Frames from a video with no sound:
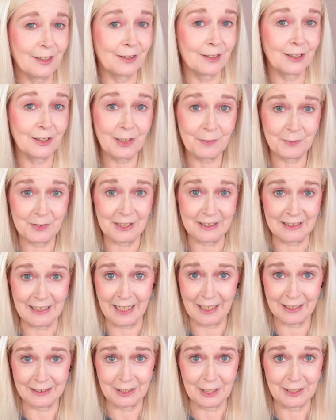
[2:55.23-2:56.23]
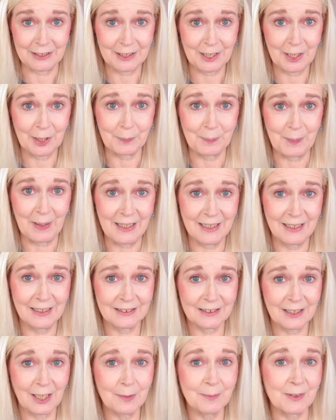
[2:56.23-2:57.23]
and I love to see her, so it's going to be
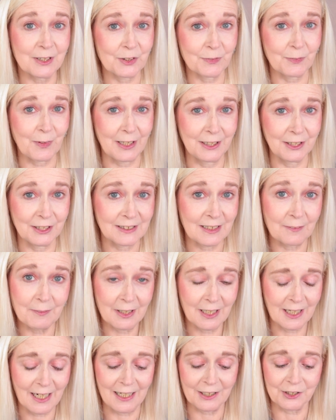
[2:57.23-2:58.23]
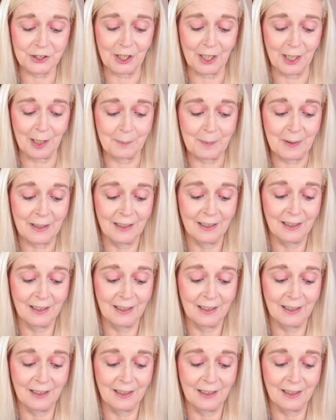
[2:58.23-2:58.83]
so much fun just having a catch up